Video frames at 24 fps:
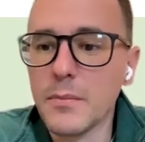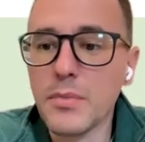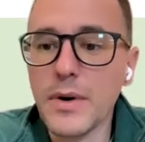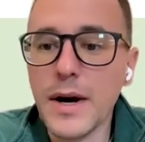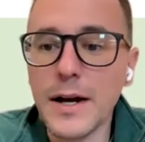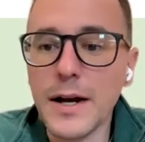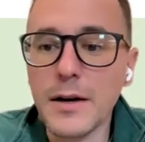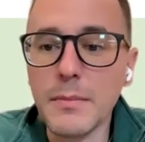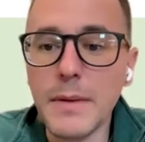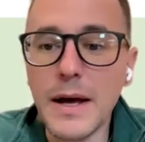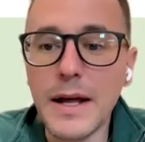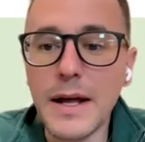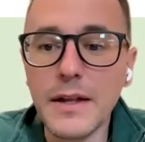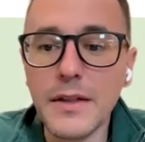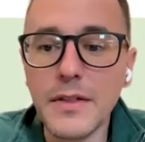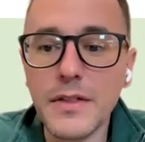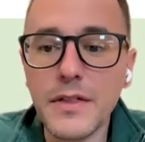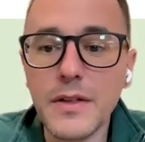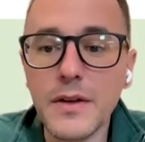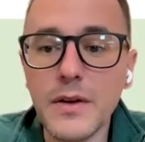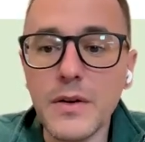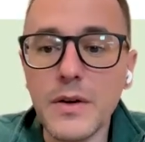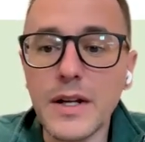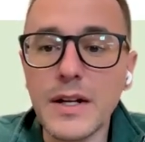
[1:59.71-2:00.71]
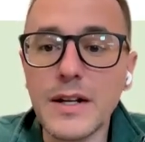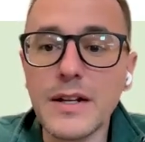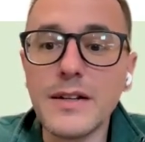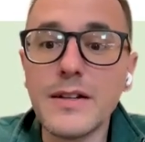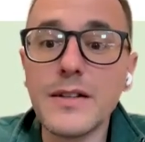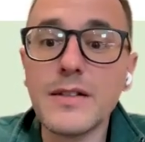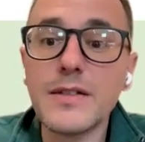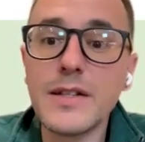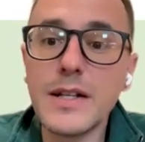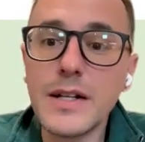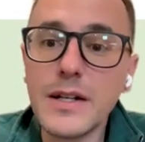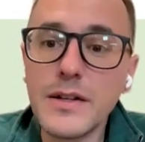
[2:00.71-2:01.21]
pragmatic theory and the
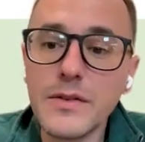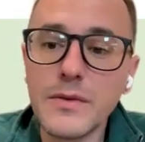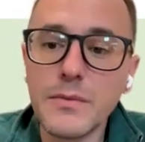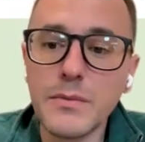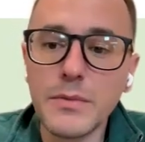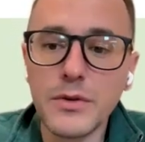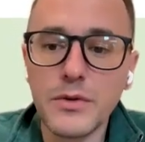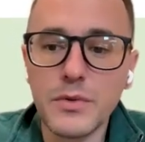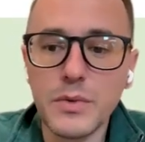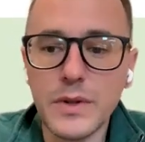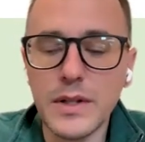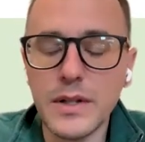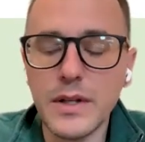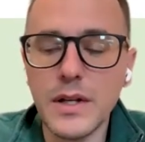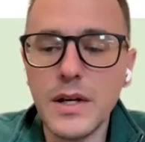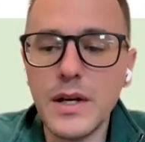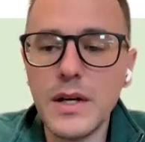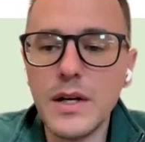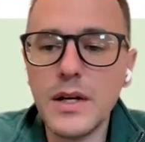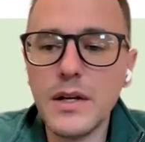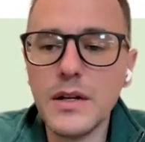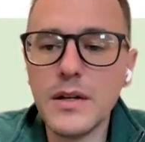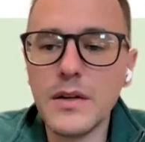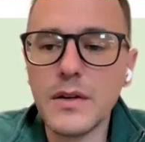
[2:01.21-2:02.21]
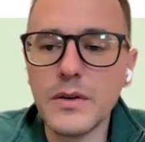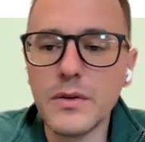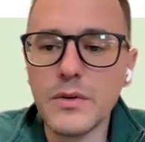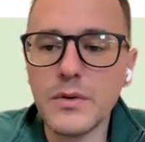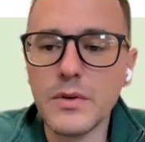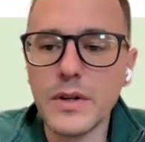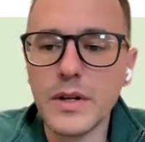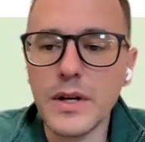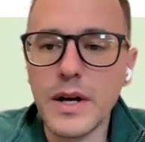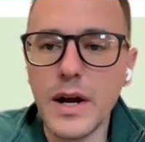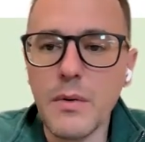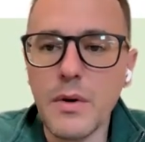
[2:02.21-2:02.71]
distinction between
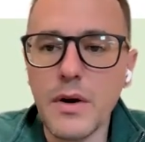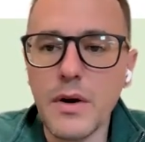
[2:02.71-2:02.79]
literal and